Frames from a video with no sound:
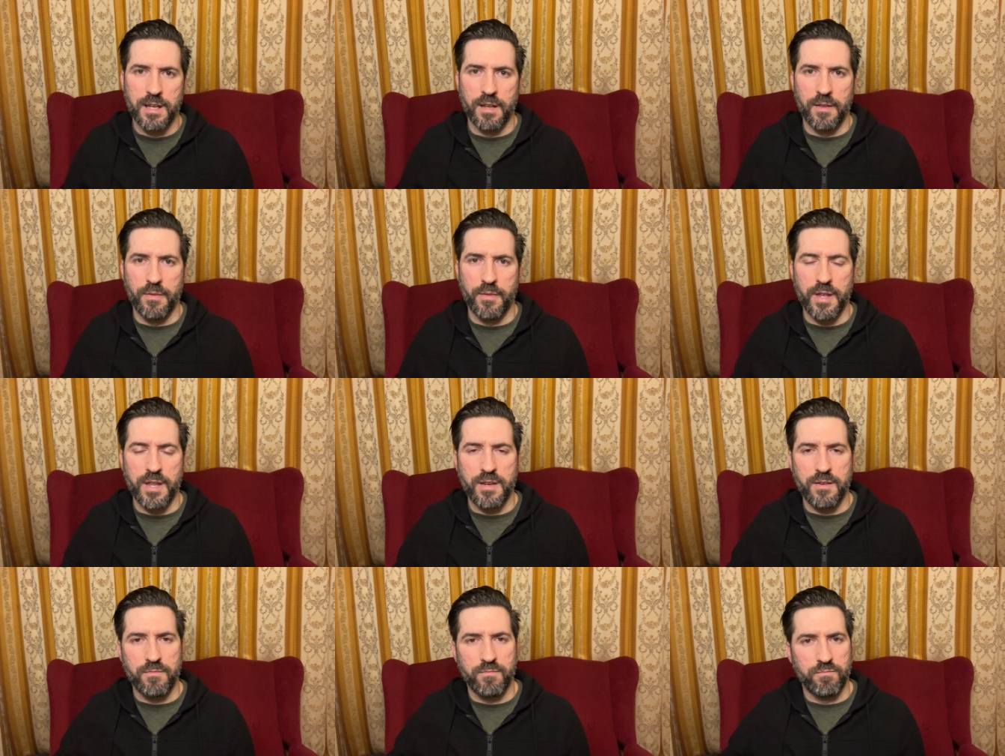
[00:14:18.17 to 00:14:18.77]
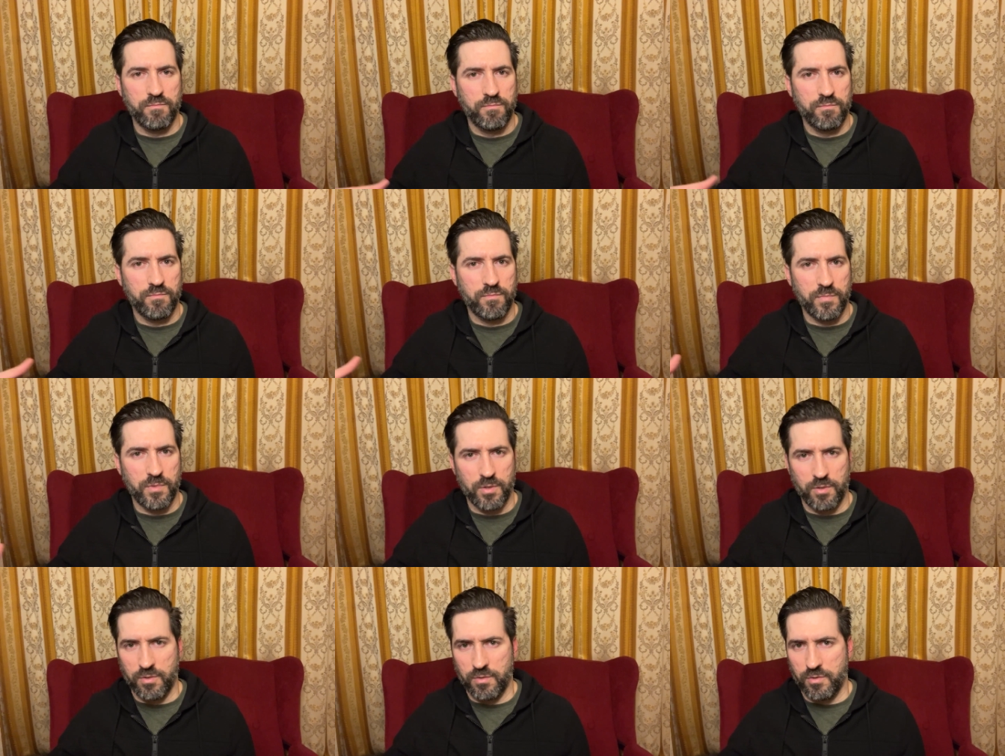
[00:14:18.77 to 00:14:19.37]
then
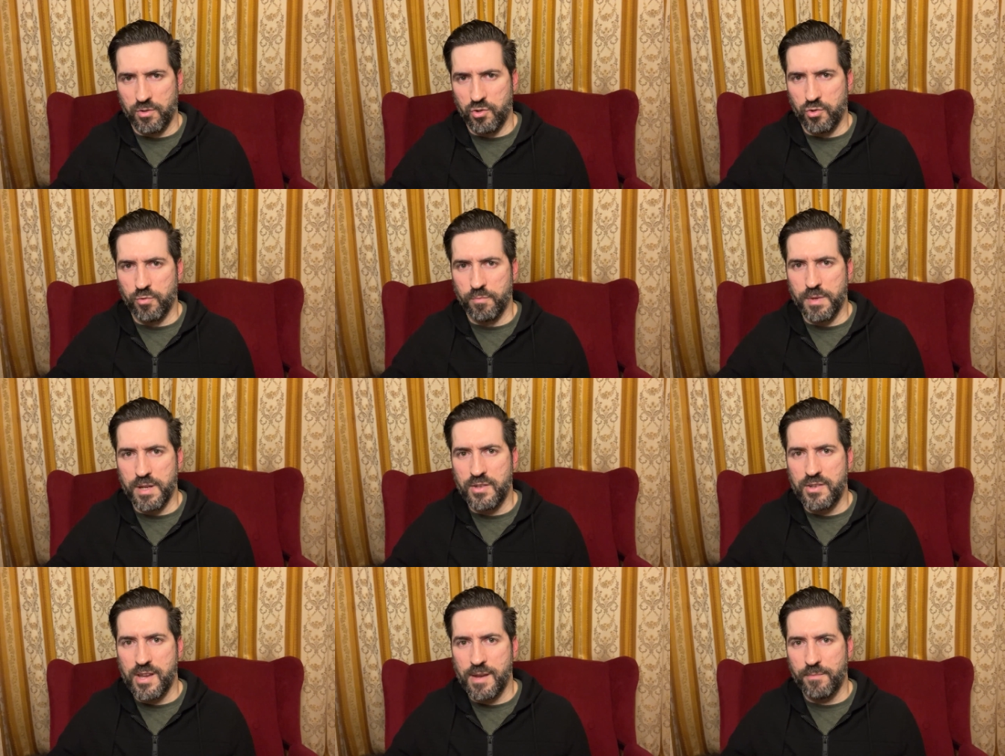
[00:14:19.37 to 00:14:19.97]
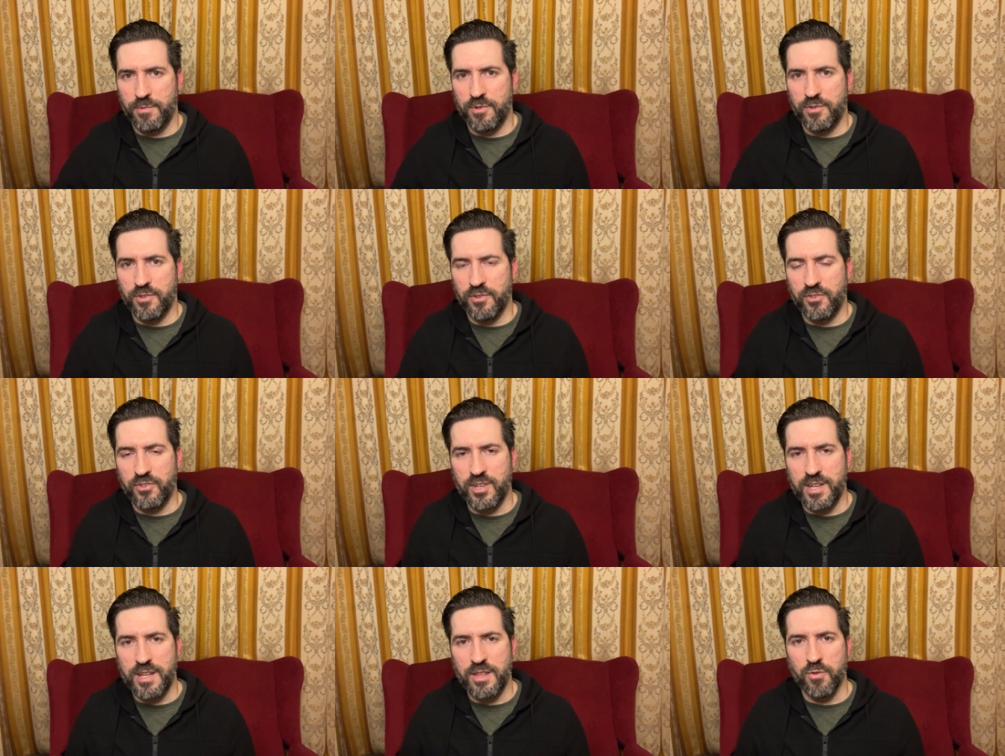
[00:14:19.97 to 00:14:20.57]
you would be tempted to
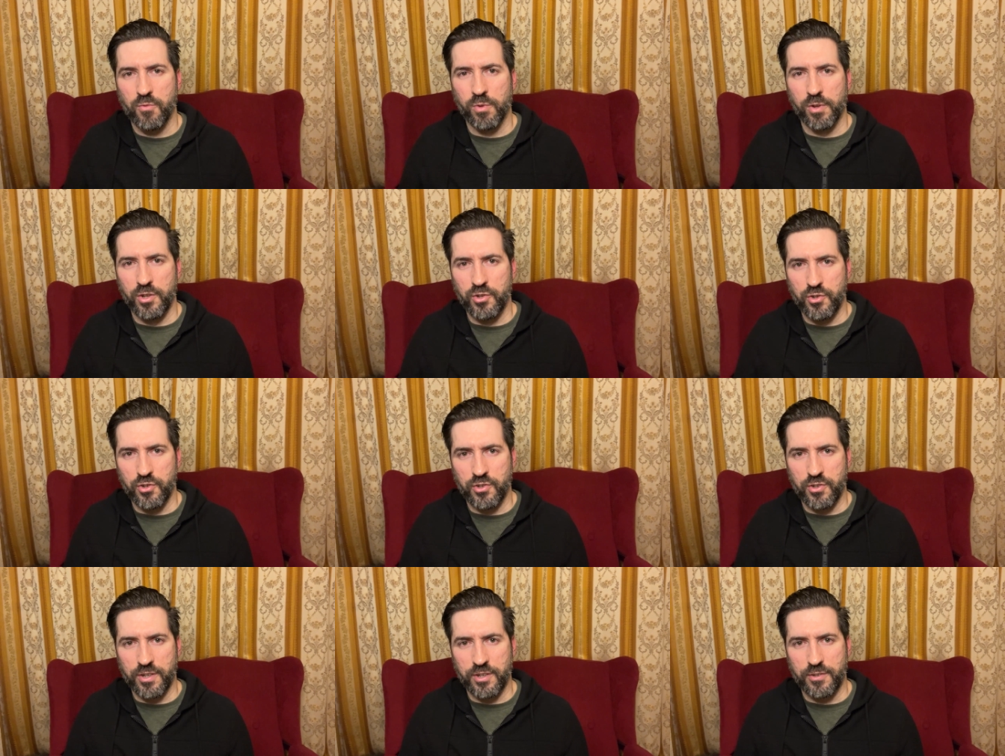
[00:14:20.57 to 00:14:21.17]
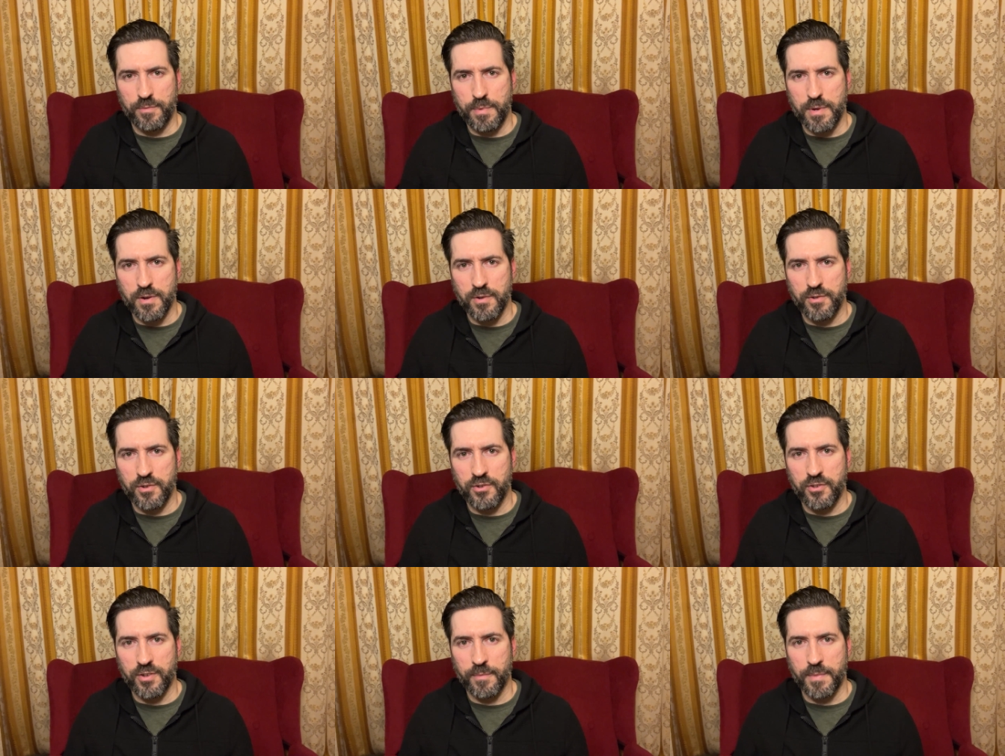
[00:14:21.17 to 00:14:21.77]
see the religious experience
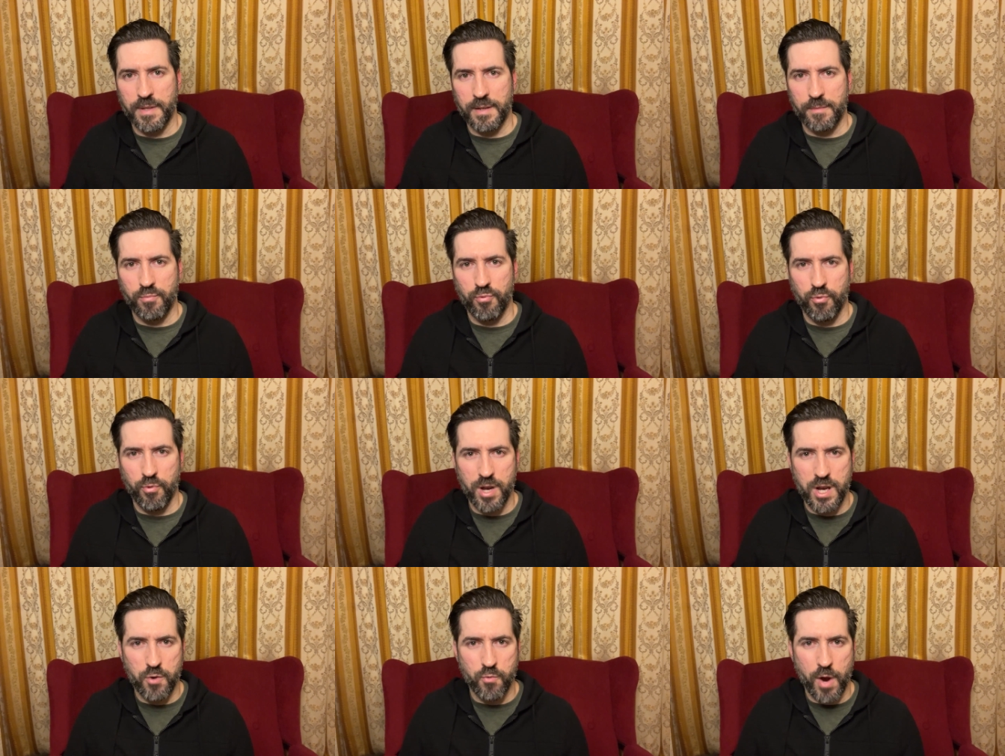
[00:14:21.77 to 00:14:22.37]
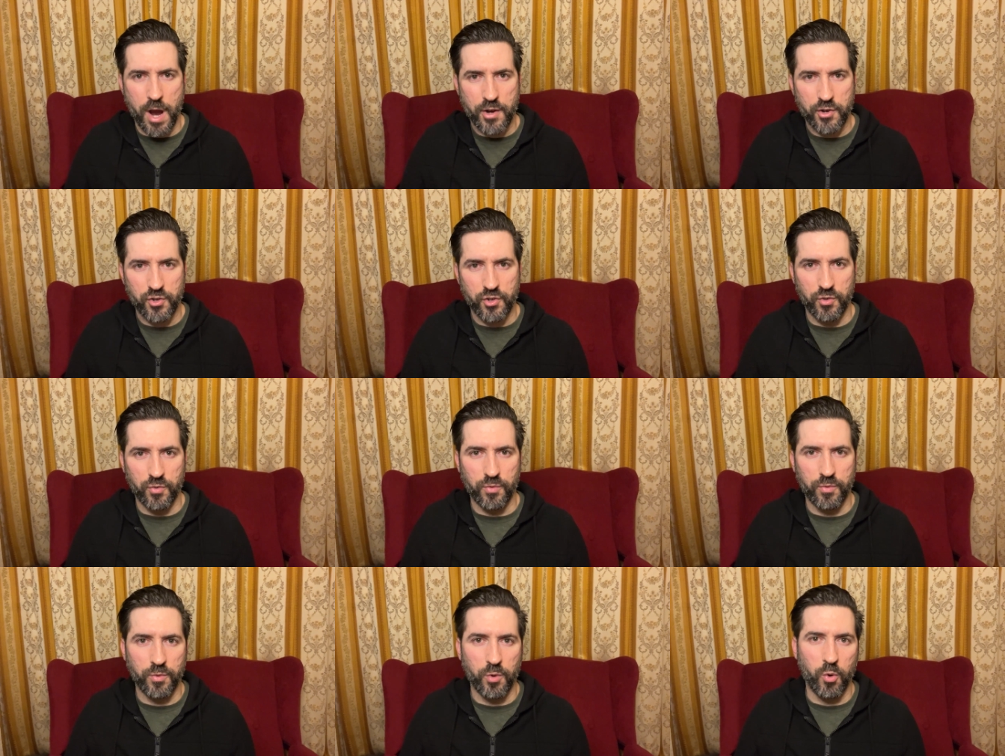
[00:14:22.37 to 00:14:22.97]
as something
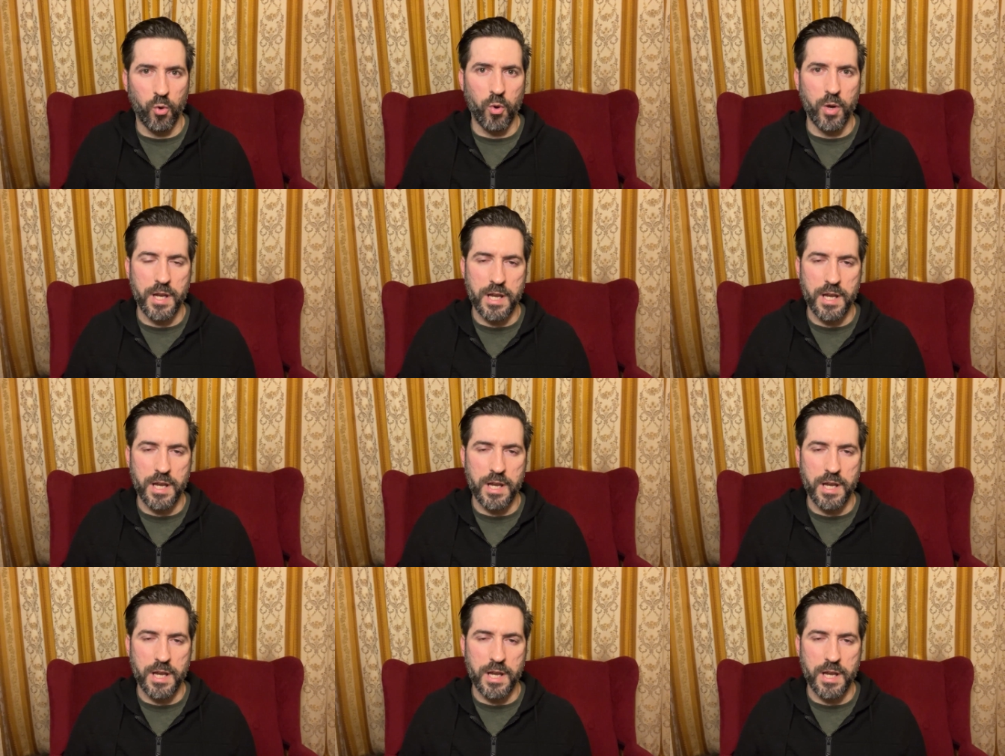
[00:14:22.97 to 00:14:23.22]
pre-rational or